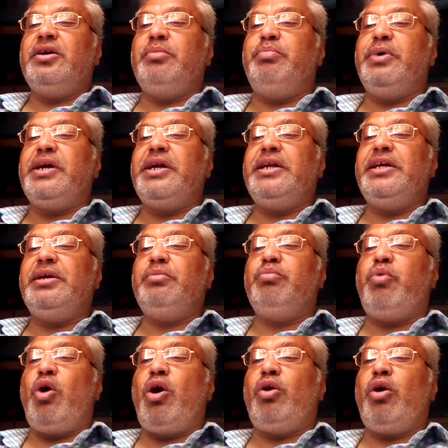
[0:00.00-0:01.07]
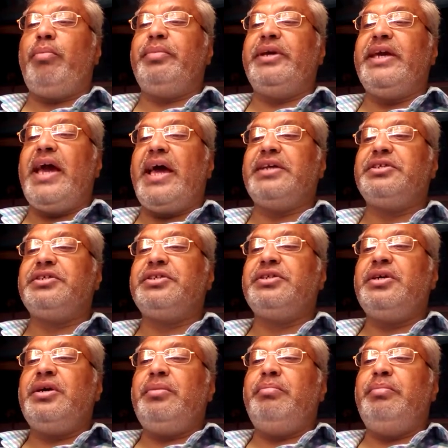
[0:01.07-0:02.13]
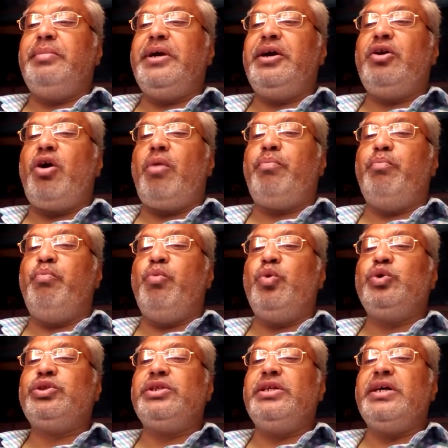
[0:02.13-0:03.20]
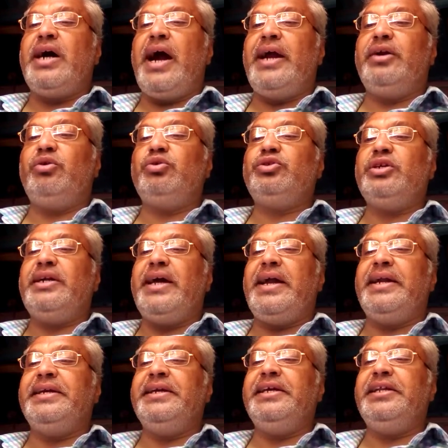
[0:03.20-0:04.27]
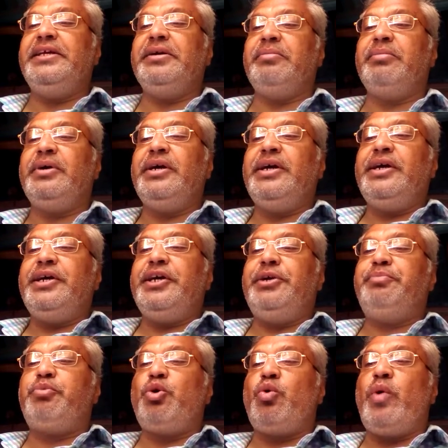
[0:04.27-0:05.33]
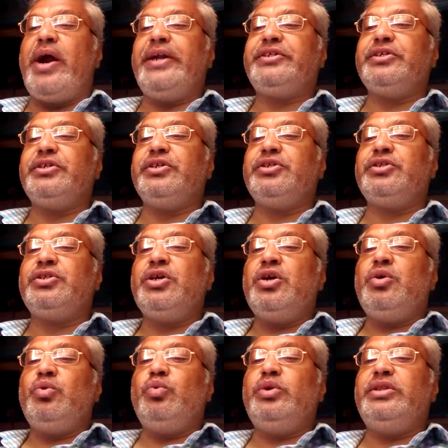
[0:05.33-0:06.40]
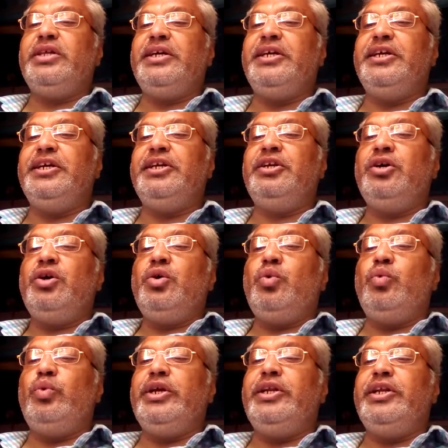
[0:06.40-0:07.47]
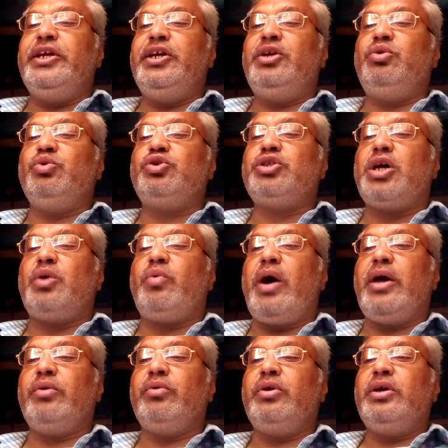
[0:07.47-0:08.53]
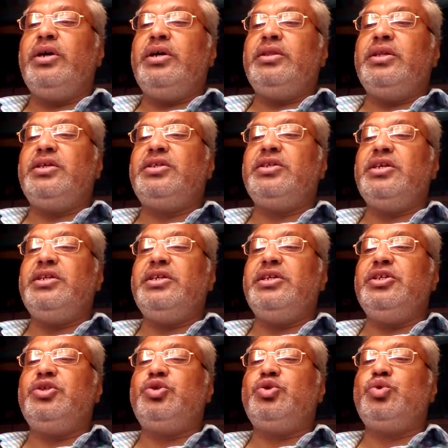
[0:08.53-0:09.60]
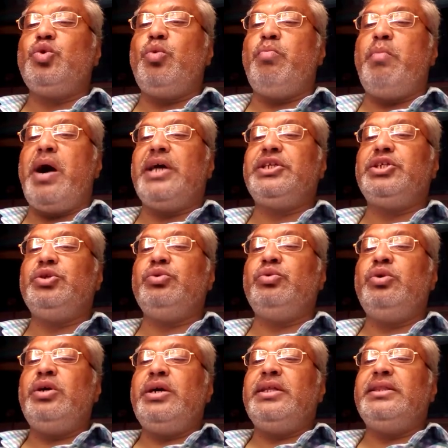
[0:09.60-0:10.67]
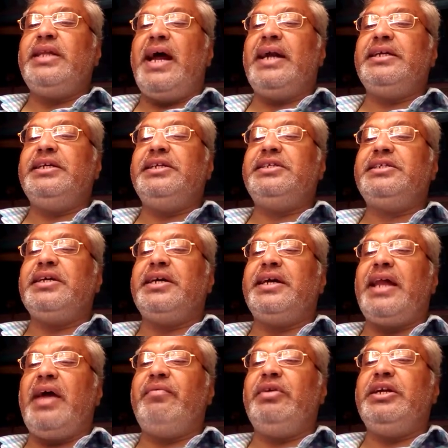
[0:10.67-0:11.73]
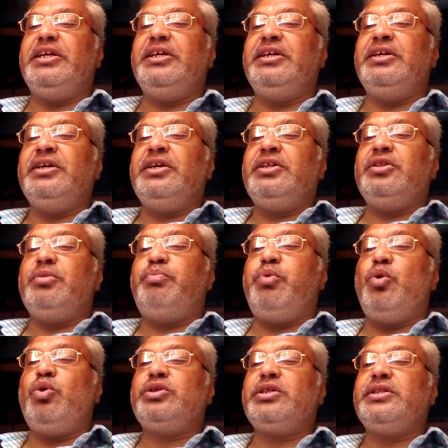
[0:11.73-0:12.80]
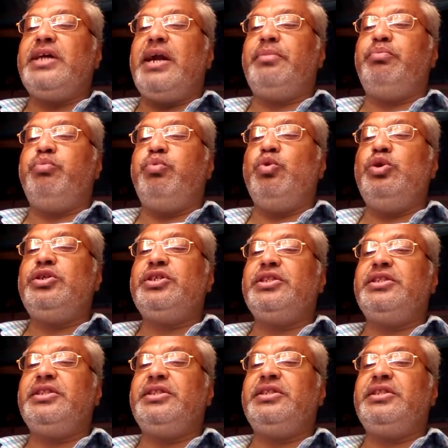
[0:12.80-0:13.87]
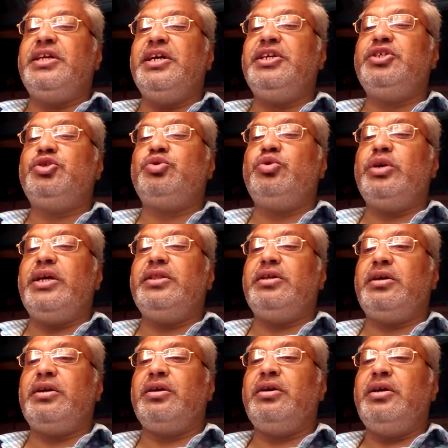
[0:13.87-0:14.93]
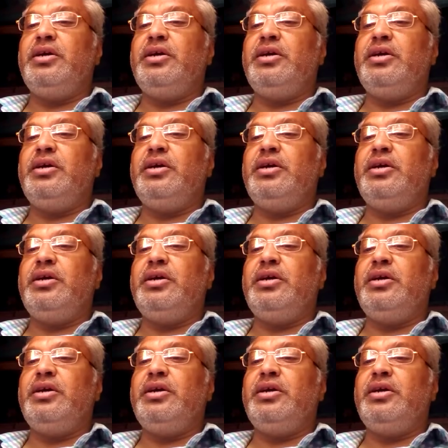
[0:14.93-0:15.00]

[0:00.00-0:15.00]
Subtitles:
a burning ball of gas made of mostly hydrogen and helium. It provides us with the heat we need to survive. The Sun is so massive that its gravity, the force that pulls things together,